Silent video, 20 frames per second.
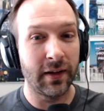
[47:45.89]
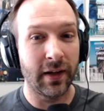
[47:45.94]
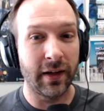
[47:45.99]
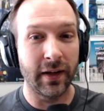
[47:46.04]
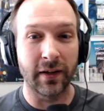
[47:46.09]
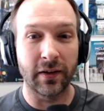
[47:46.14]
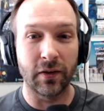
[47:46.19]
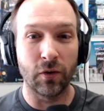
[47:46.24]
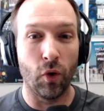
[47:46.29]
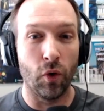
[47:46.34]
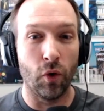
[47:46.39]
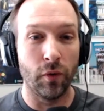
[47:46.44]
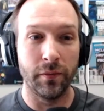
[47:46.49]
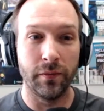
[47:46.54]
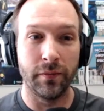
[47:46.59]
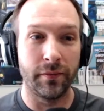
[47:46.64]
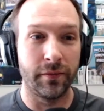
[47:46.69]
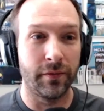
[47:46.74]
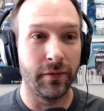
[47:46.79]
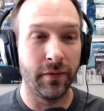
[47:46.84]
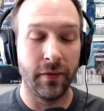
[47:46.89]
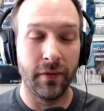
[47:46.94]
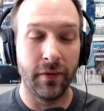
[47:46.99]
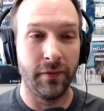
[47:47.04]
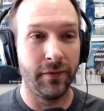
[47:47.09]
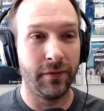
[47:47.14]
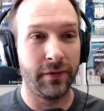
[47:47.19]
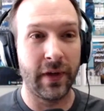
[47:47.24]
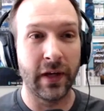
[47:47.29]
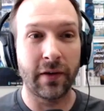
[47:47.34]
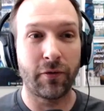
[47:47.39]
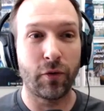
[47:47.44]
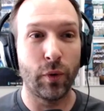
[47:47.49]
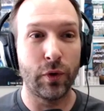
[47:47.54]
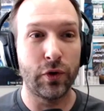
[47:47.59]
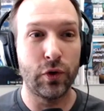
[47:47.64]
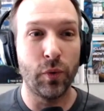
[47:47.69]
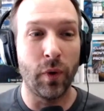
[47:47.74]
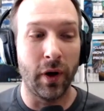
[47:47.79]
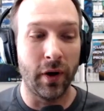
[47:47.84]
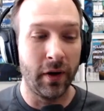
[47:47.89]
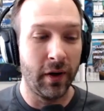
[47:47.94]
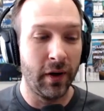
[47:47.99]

like take it for what you want.